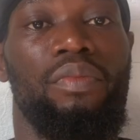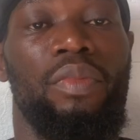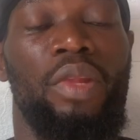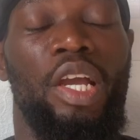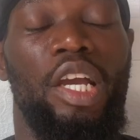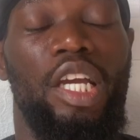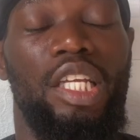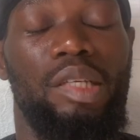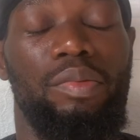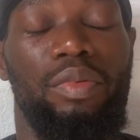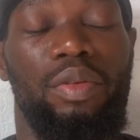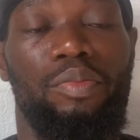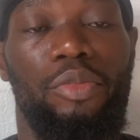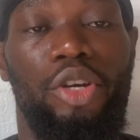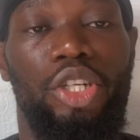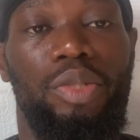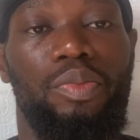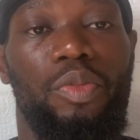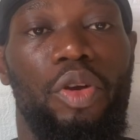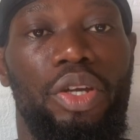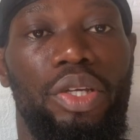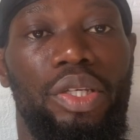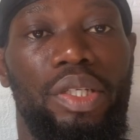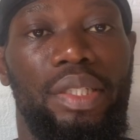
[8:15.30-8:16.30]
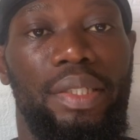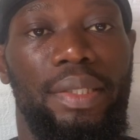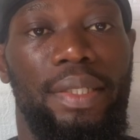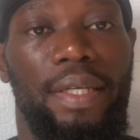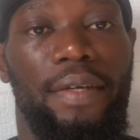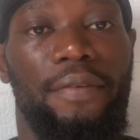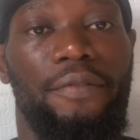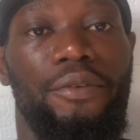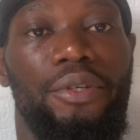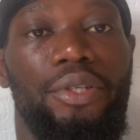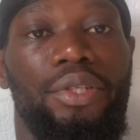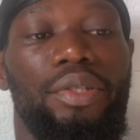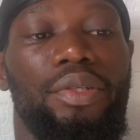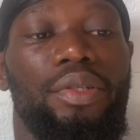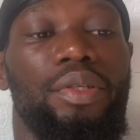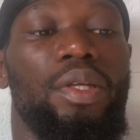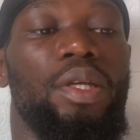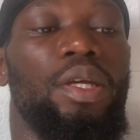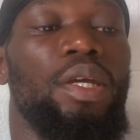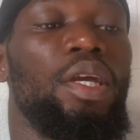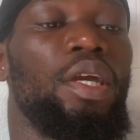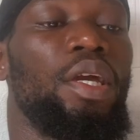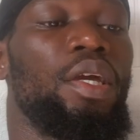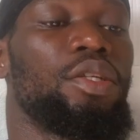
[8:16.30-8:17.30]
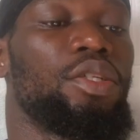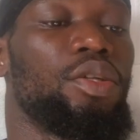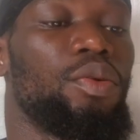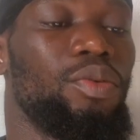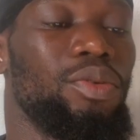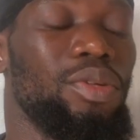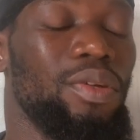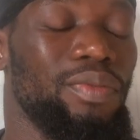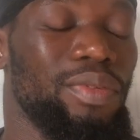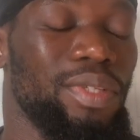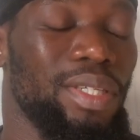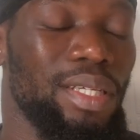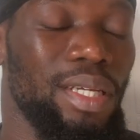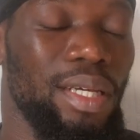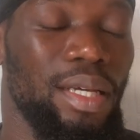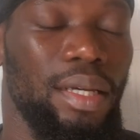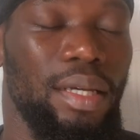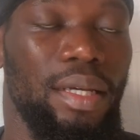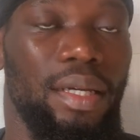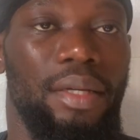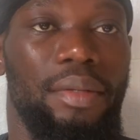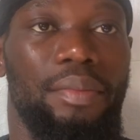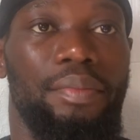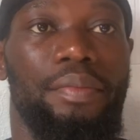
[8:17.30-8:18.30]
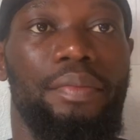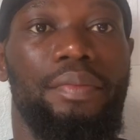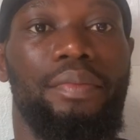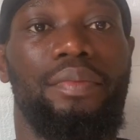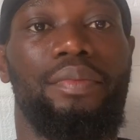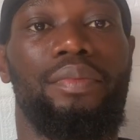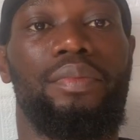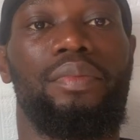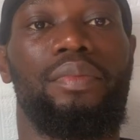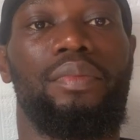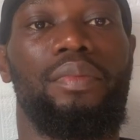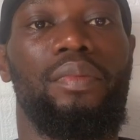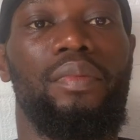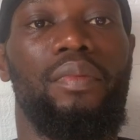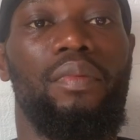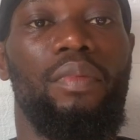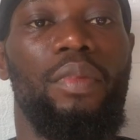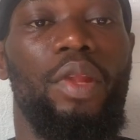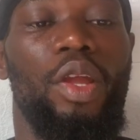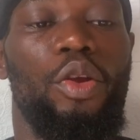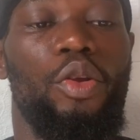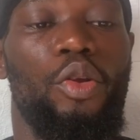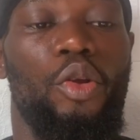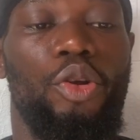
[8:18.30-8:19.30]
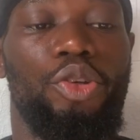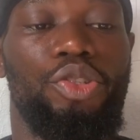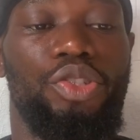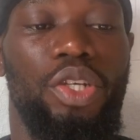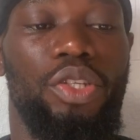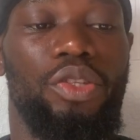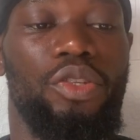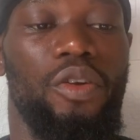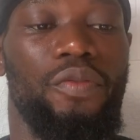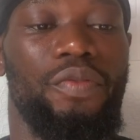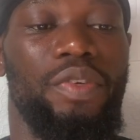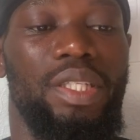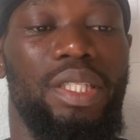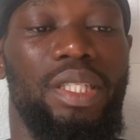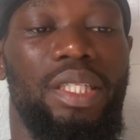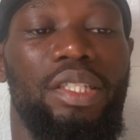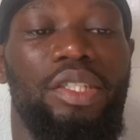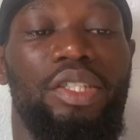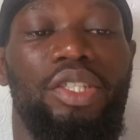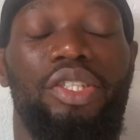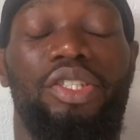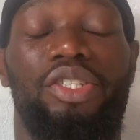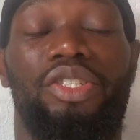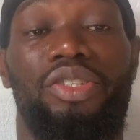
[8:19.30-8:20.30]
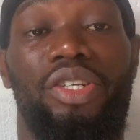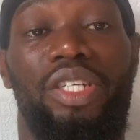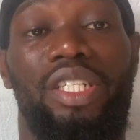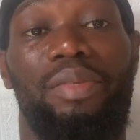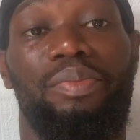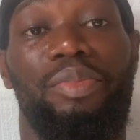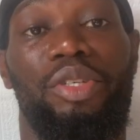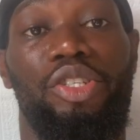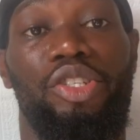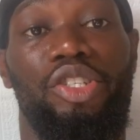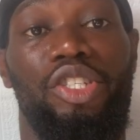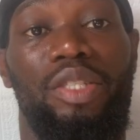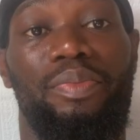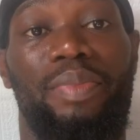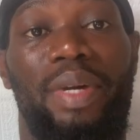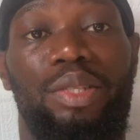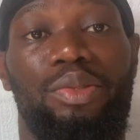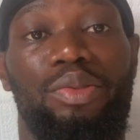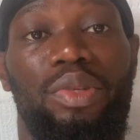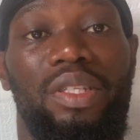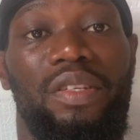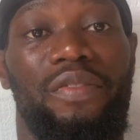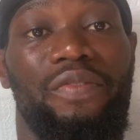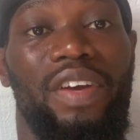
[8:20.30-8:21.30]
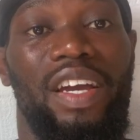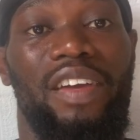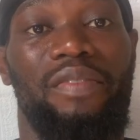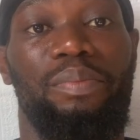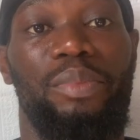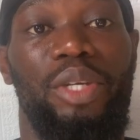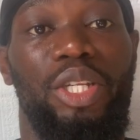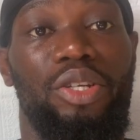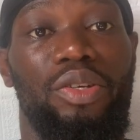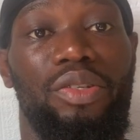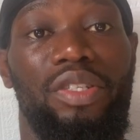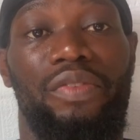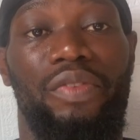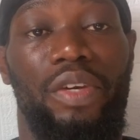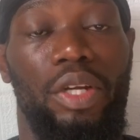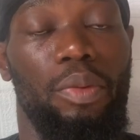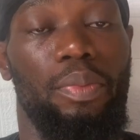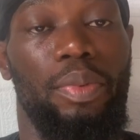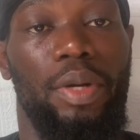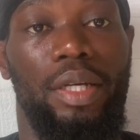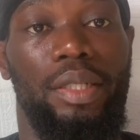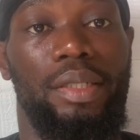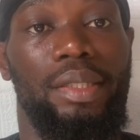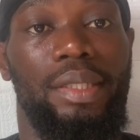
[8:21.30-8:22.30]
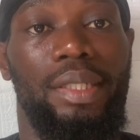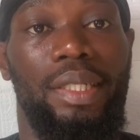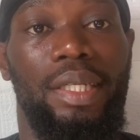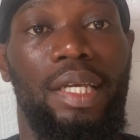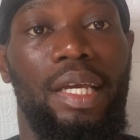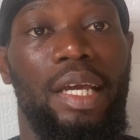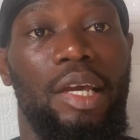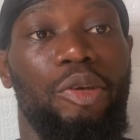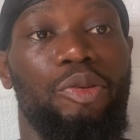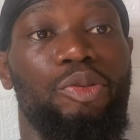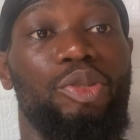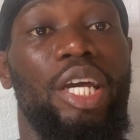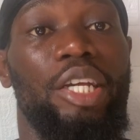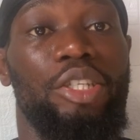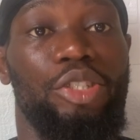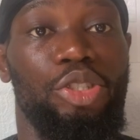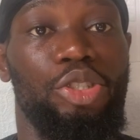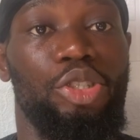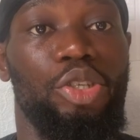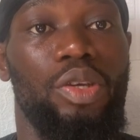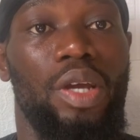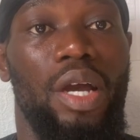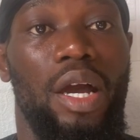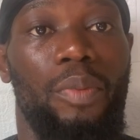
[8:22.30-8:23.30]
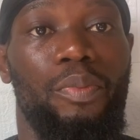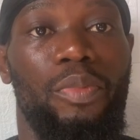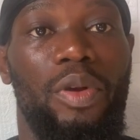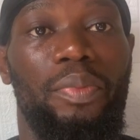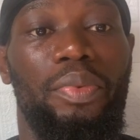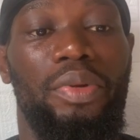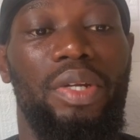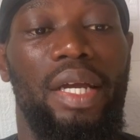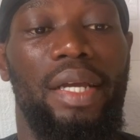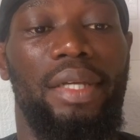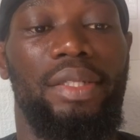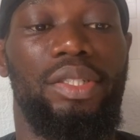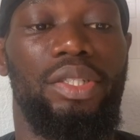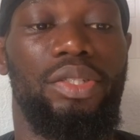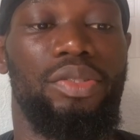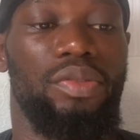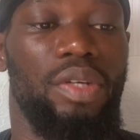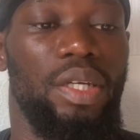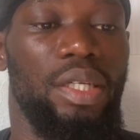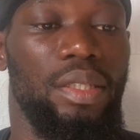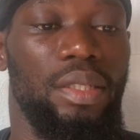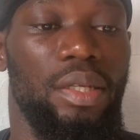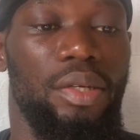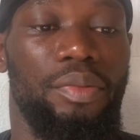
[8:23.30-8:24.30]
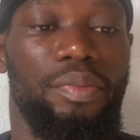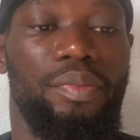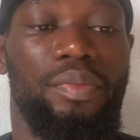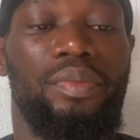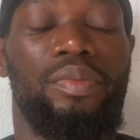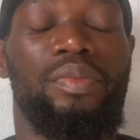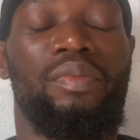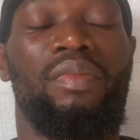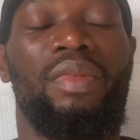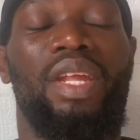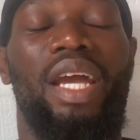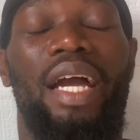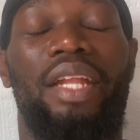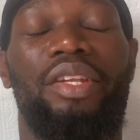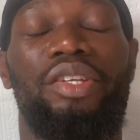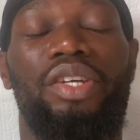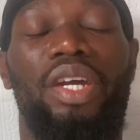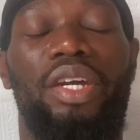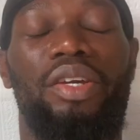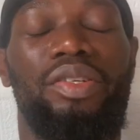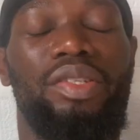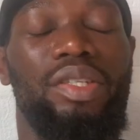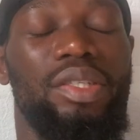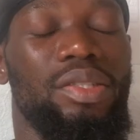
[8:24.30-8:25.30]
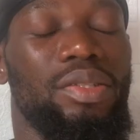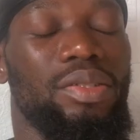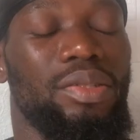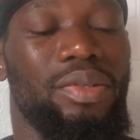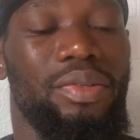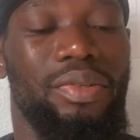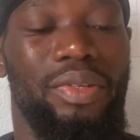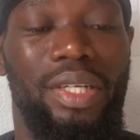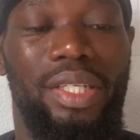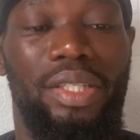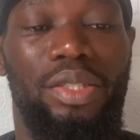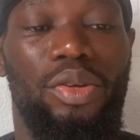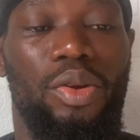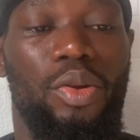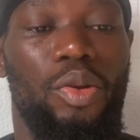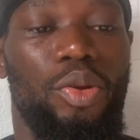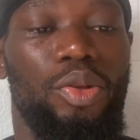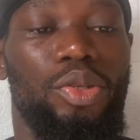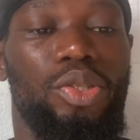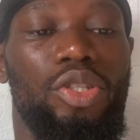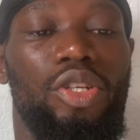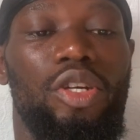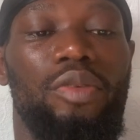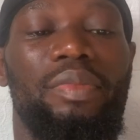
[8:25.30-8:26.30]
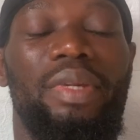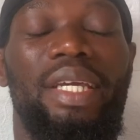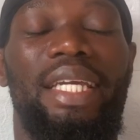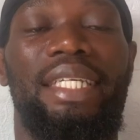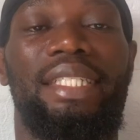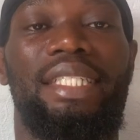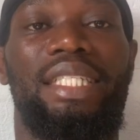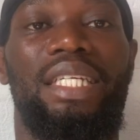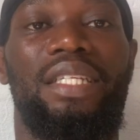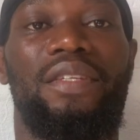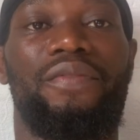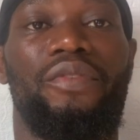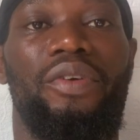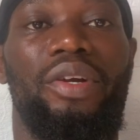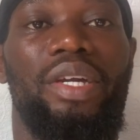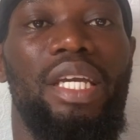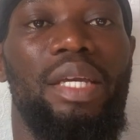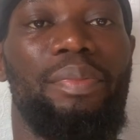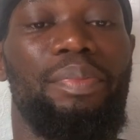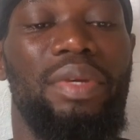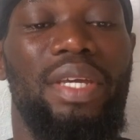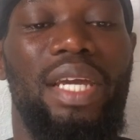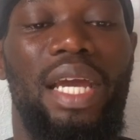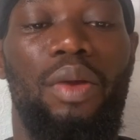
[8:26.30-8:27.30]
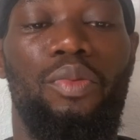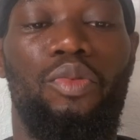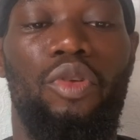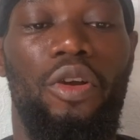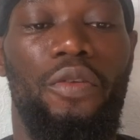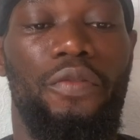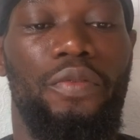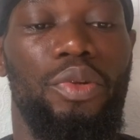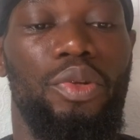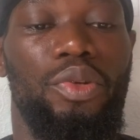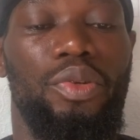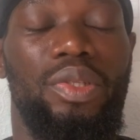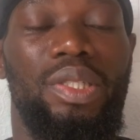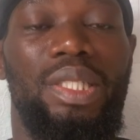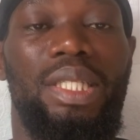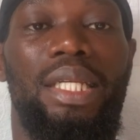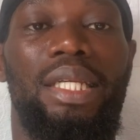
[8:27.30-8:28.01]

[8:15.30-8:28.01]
It will be much more easier for you. So one of the core strength of it is it's already being used by 25 million developers. That's to show you how popular it is right now. And you can use it to create custom agents for API workflows